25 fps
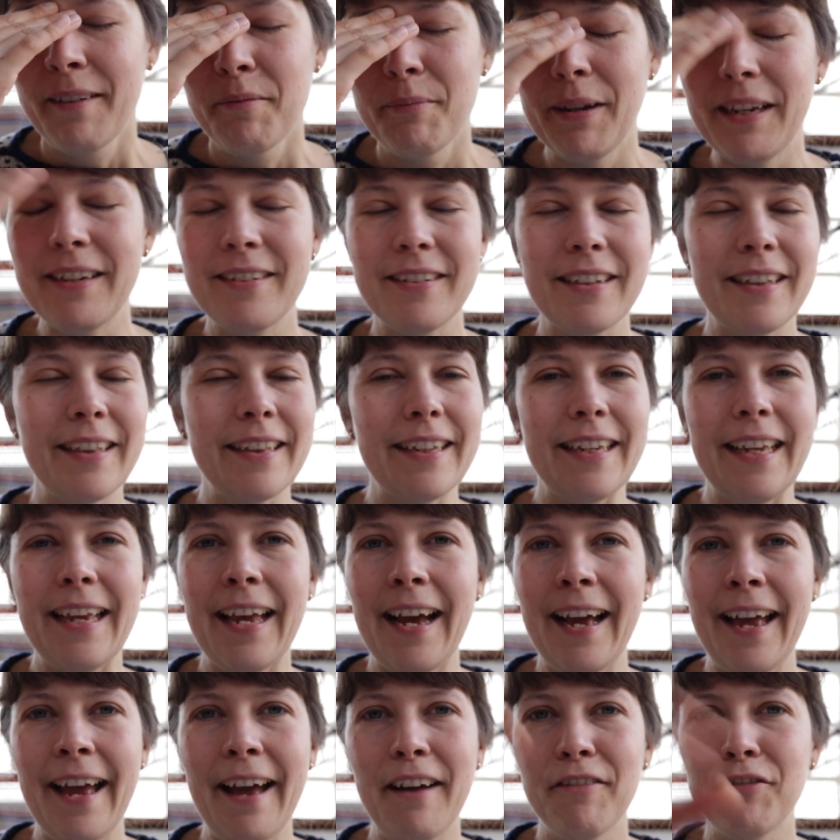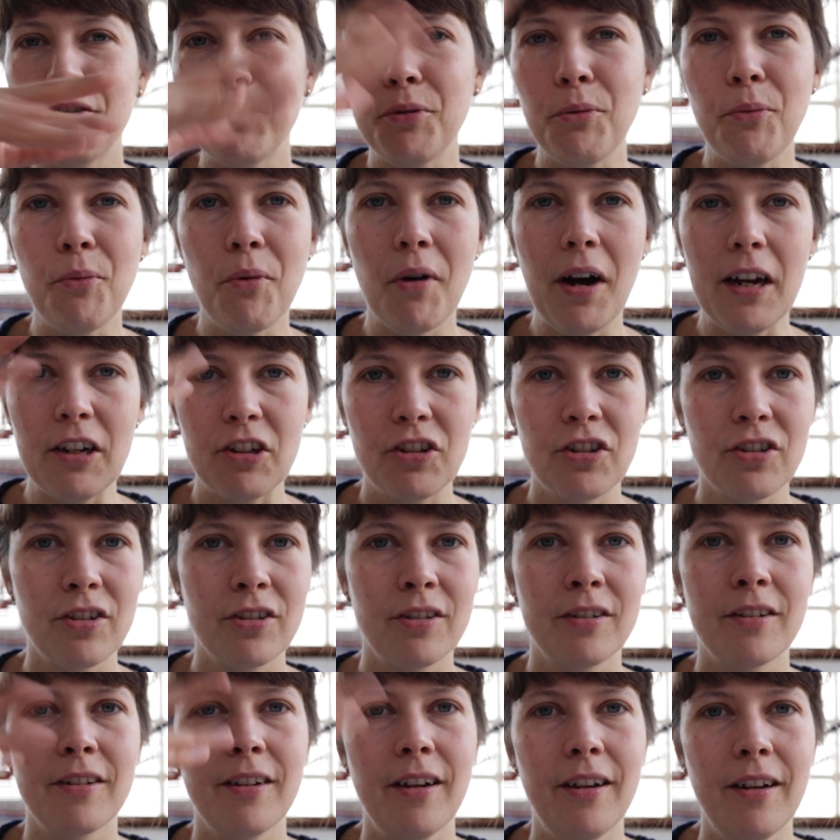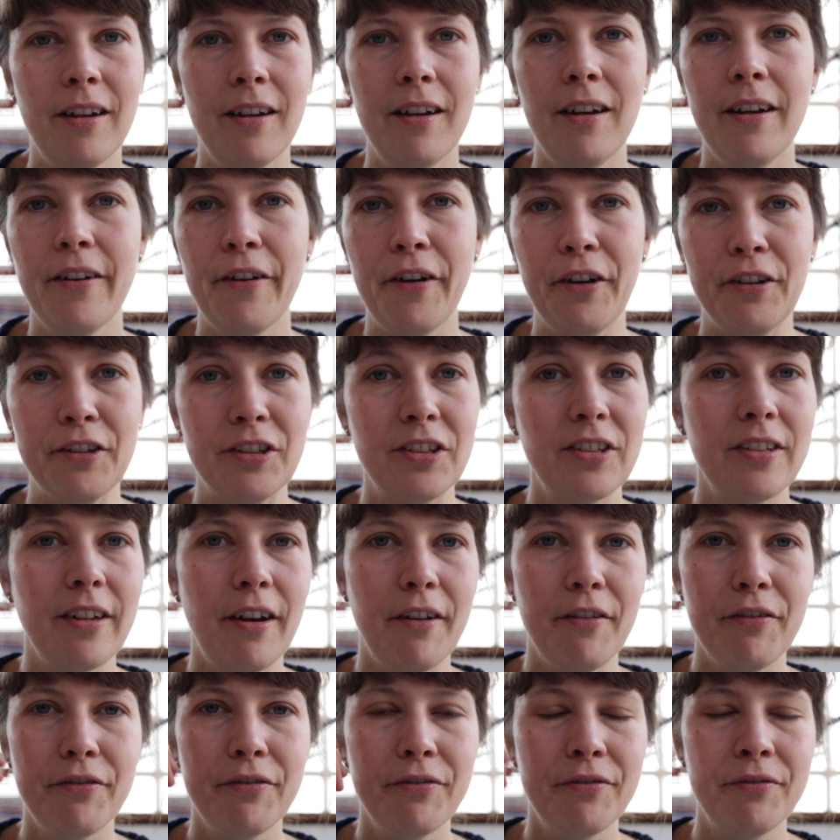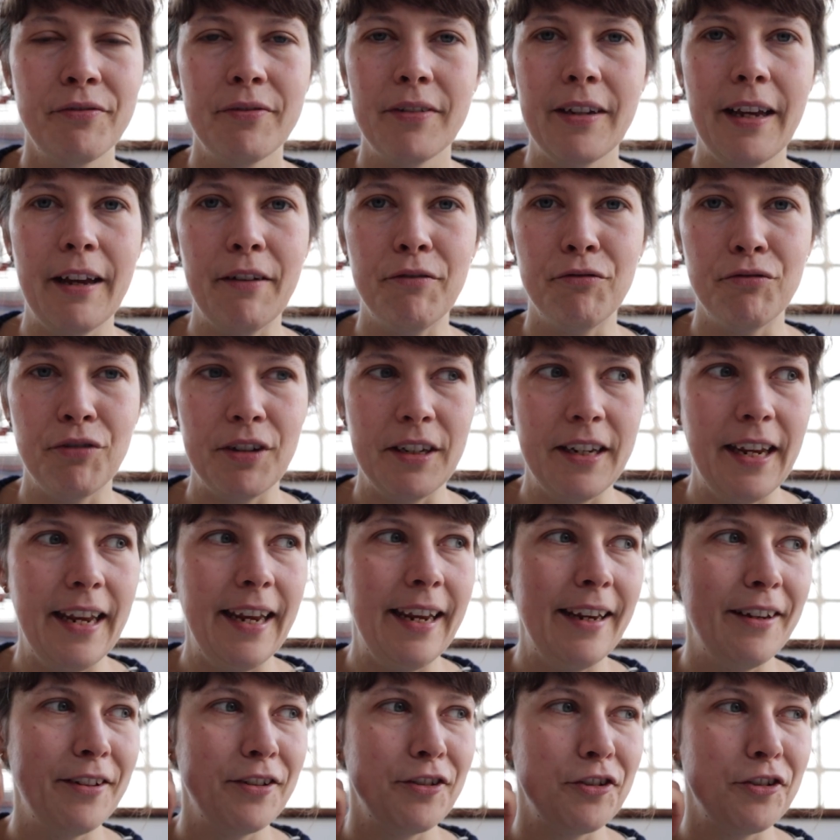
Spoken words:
basically, I have to wash her stuff every day.